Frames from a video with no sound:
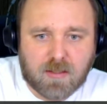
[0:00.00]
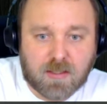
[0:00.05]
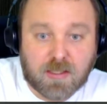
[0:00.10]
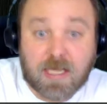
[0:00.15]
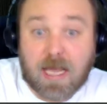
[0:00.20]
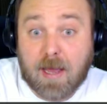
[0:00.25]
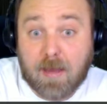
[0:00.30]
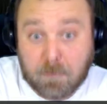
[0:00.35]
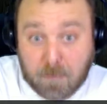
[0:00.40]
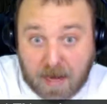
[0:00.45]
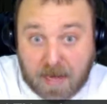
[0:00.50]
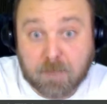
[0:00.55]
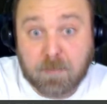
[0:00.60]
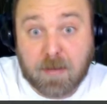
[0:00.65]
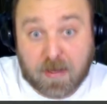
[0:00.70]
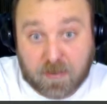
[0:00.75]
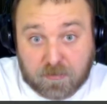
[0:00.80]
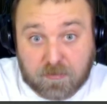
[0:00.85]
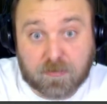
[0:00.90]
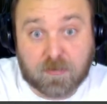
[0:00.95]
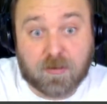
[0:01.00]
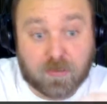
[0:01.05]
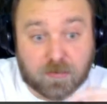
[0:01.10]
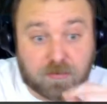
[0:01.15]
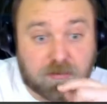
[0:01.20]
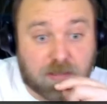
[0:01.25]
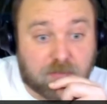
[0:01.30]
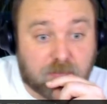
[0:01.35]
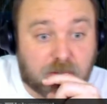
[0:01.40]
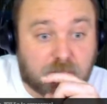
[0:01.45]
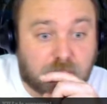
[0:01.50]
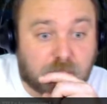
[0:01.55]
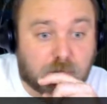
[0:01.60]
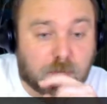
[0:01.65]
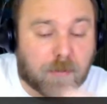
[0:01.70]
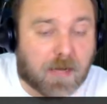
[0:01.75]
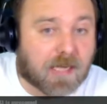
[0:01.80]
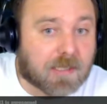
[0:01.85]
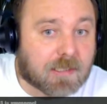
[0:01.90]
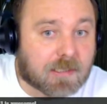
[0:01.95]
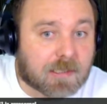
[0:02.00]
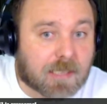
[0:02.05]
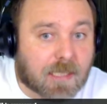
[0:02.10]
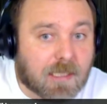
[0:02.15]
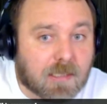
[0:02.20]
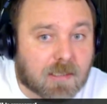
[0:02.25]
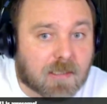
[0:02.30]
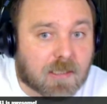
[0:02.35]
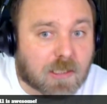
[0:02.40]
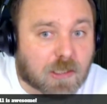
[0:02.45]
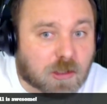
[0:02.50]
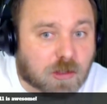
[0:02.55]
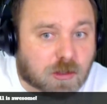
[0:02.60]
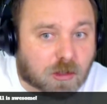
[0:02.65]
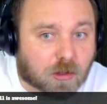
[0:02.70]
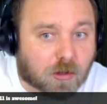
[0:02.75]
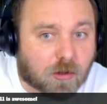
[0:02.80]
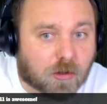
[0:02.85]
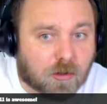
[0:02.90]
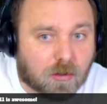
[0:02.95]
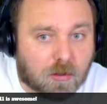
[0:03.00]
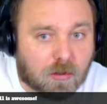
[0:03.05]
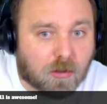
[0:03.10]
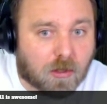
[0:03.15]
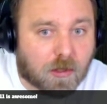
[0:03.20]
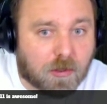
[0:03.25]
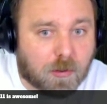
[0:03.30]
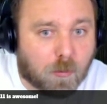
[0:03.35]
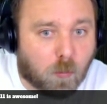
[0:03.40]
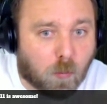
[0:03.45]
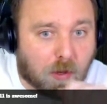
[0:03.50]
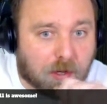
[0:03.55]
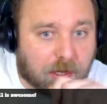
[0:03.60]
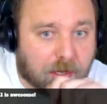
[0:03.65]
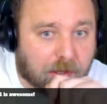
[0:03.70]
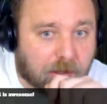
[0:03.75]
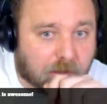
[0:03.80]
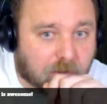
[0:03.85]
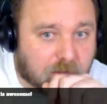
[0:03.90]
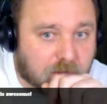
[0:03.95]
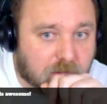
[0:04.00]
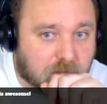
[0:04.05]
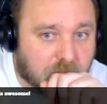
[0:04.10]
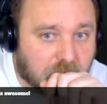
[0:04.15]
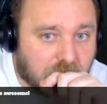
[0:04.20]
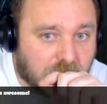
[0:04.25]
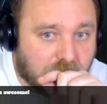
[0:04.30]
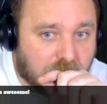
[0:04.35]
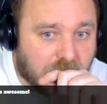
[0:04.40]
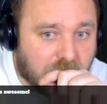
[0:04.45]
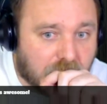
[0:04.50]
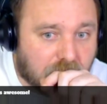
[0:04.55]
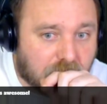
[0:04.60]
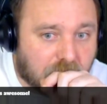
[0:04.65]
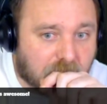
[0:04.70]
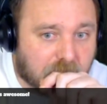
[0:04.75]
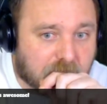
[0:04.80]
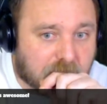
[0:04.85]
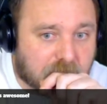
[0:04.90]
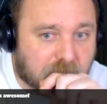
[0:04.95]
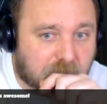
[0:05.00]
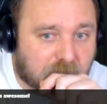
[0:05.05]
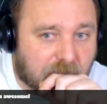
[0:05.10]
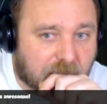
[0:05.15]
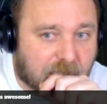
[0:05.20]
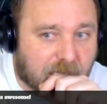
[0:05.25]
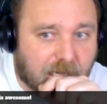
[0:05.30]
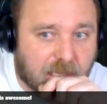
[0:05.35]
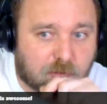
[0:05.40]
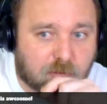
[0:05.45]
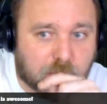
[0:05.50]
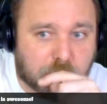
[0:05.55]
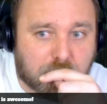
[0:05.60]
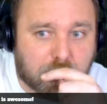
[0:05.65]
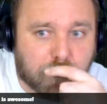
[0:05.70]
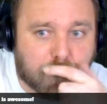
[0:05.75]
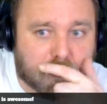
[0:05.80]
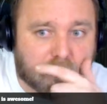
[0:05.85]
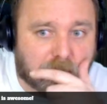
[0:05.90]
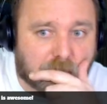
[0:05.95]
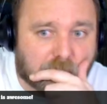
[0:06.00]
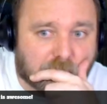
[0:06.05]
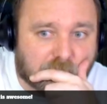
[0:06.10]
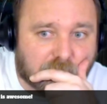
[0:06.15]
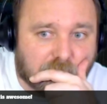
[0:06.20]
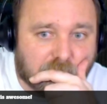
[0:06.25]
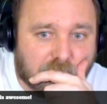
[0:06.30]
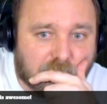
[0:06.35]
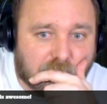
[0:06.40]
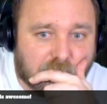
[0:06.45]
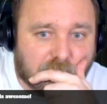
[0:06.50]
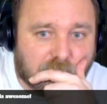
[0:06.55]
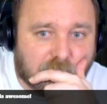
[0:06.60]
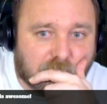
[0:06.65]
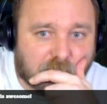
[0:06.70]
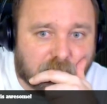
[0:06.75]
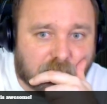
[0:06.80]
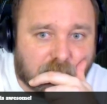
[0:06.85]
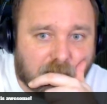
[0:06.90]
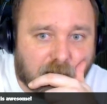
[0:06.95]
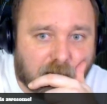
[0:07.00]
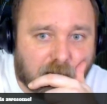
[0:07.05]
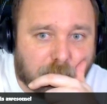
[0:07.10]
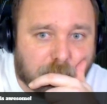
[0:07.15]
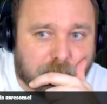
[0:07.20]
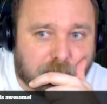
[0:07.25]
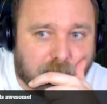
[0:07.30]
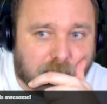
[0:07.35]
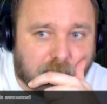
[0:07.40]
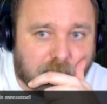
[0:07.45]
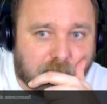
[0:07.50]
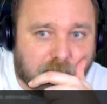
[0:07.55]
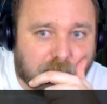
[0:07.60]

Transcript: It's my external 72, but I think the internal on the One X is 7. I can't remember if they upped it.